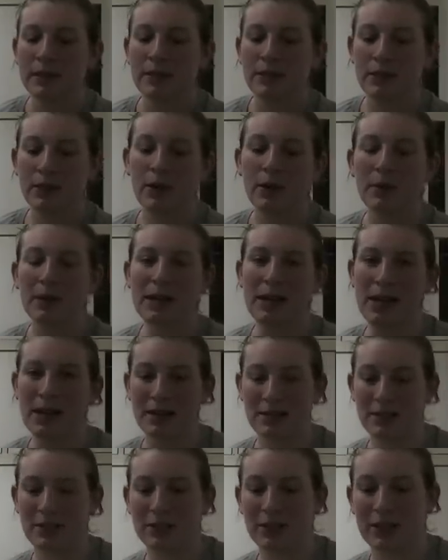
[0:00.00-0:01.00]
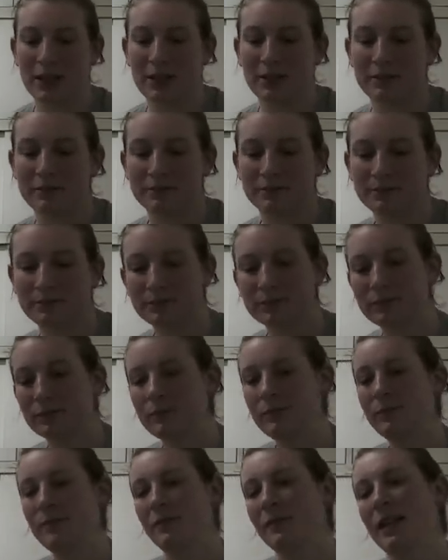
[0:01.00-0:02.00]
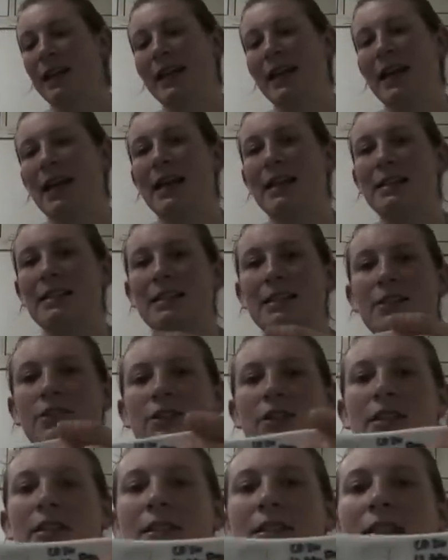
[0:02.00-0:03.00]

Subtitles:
So I went ahead and took it, and you can